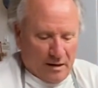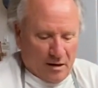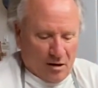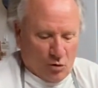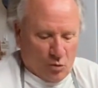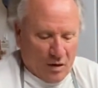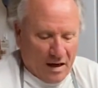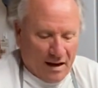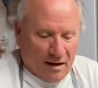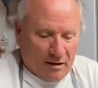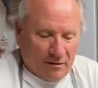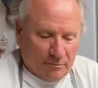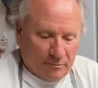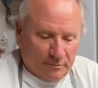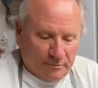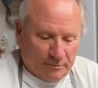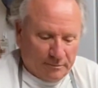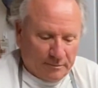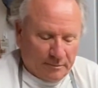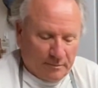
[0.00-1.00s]
Well,
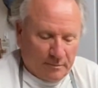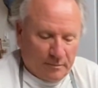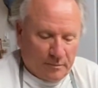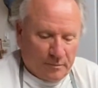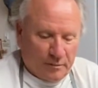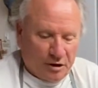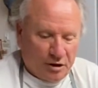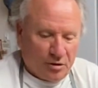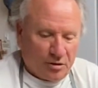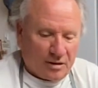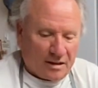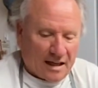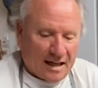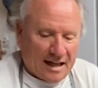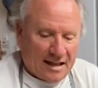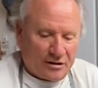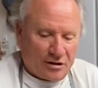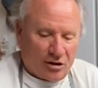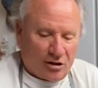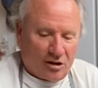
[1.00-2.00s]
you
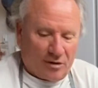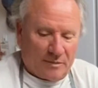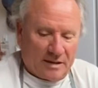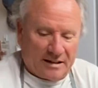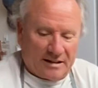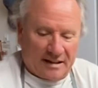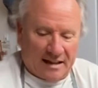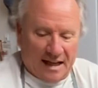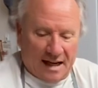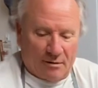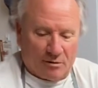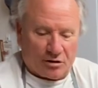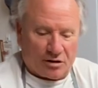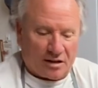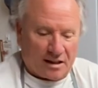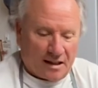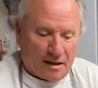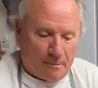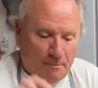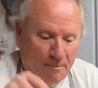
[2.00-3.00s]
guys heard me say I was
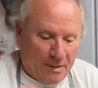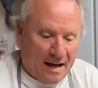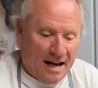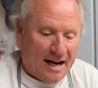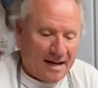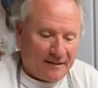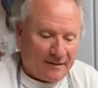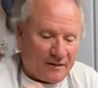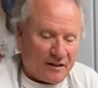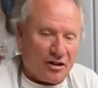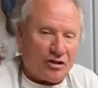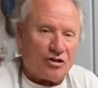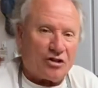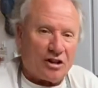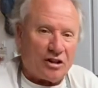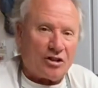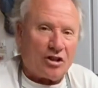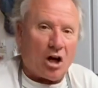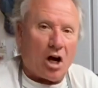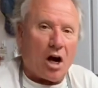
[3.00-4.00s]
going to paint this
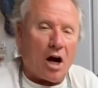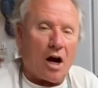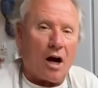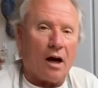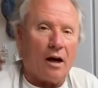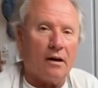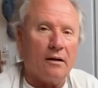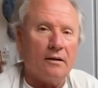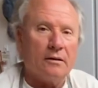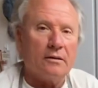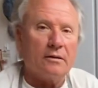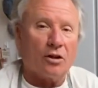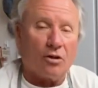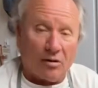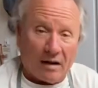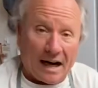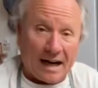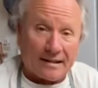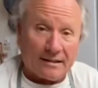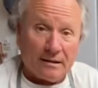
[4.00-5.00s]
guitar,
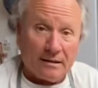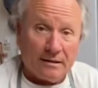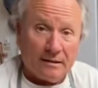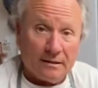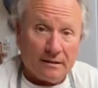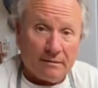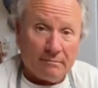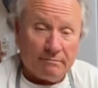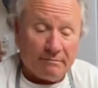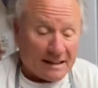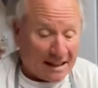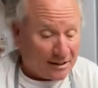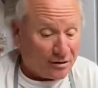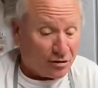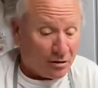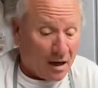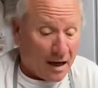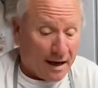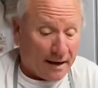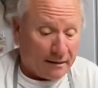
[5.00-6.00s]
correct? That's
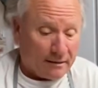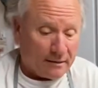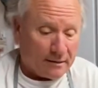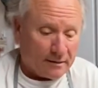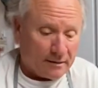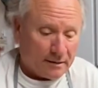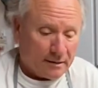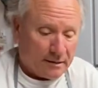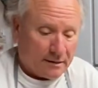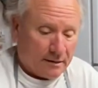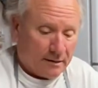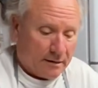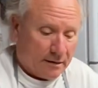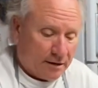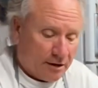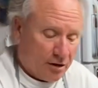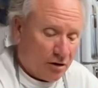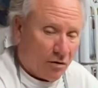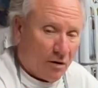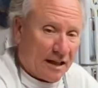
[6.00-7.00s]
right.
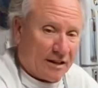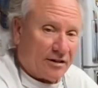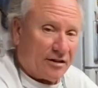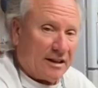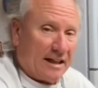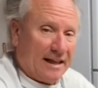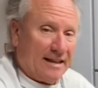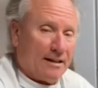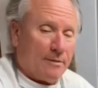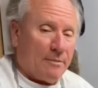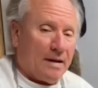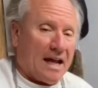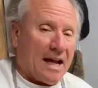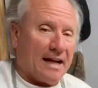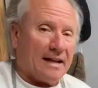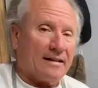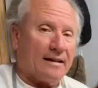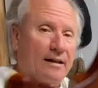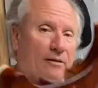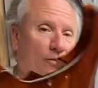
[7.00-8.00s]
You know, I stained the
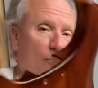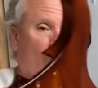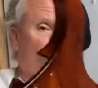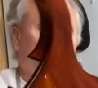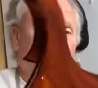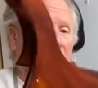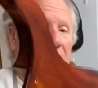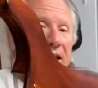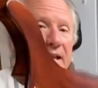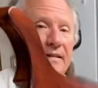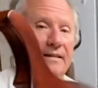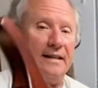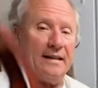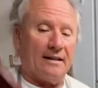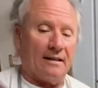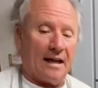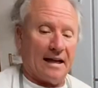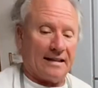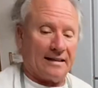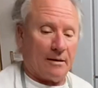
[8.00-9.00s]
back, and I really
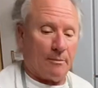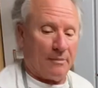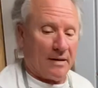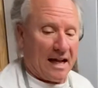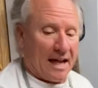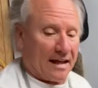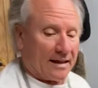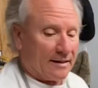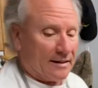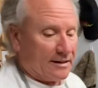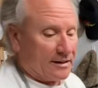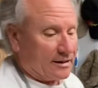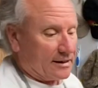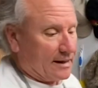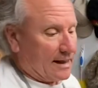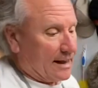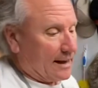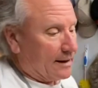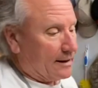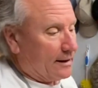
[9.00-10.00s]
like the back of this
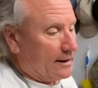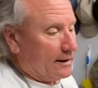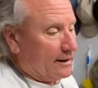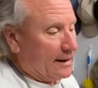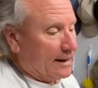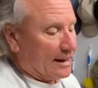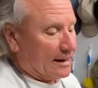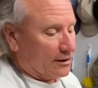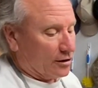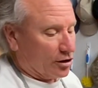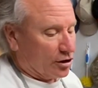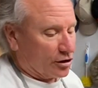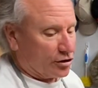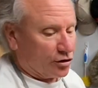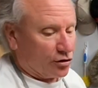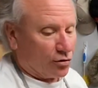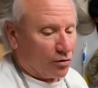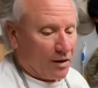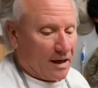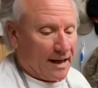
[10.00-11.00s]
thing. It looks
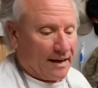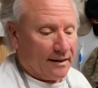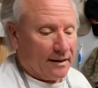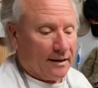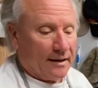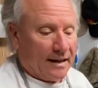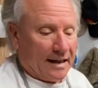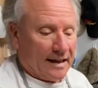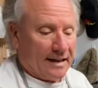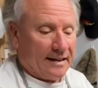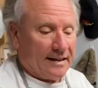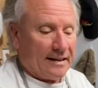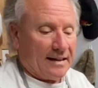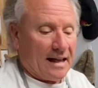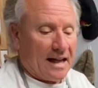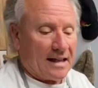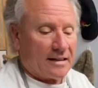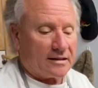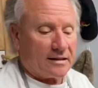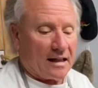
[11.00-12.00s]
great, and it
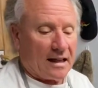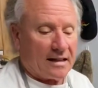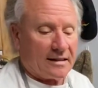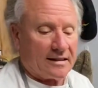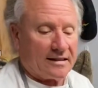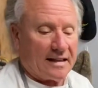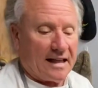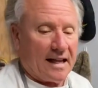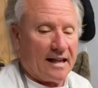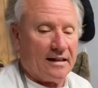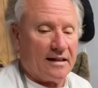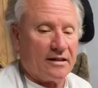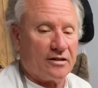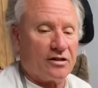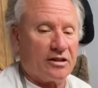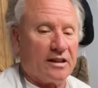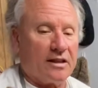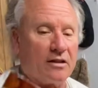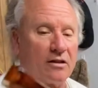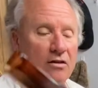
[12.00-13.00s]
has got sanding
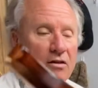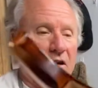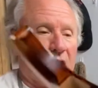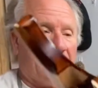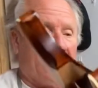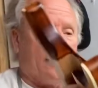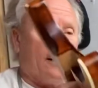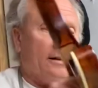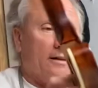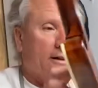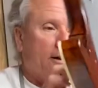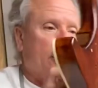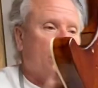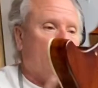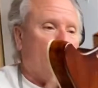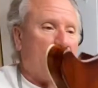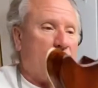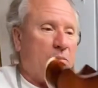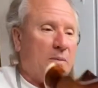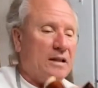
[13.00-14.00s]
sealer on it,
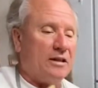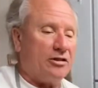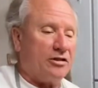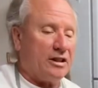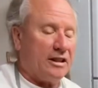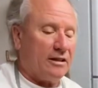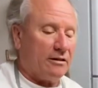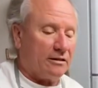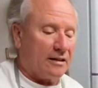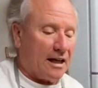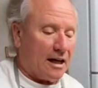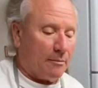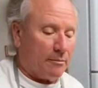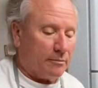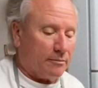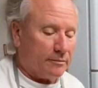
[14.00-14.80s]
so it's been sealed up.